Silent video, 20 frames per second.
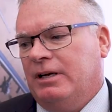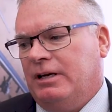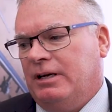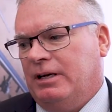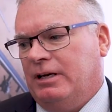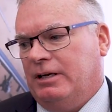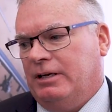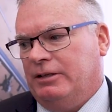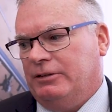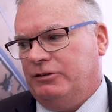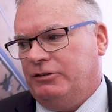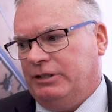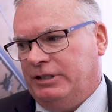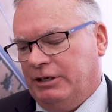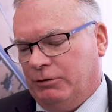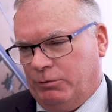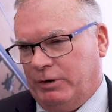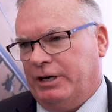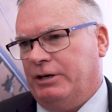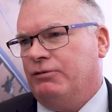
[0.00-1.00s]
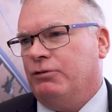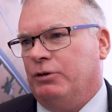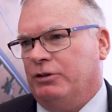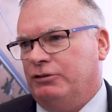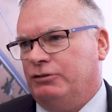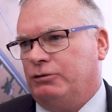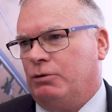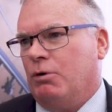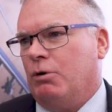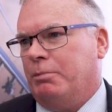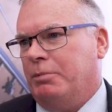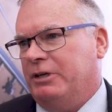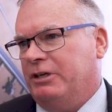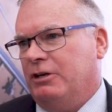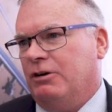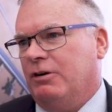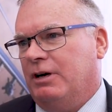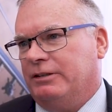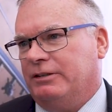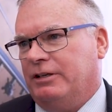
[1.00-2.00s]
uh, to get ready for the Scorpion to
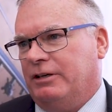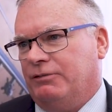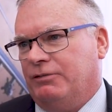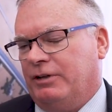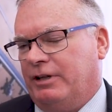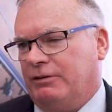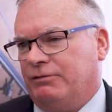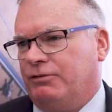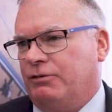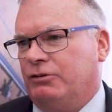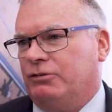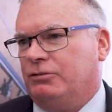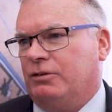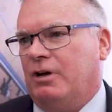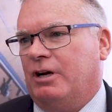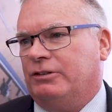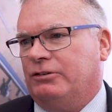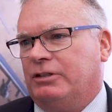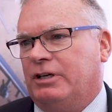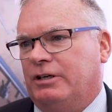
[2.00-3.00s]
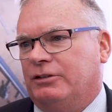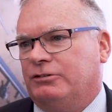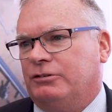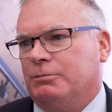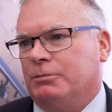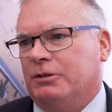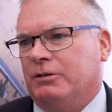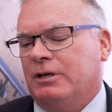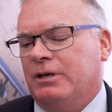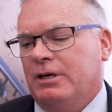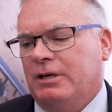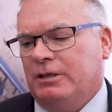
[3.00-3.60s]
go out there for that first launch customer.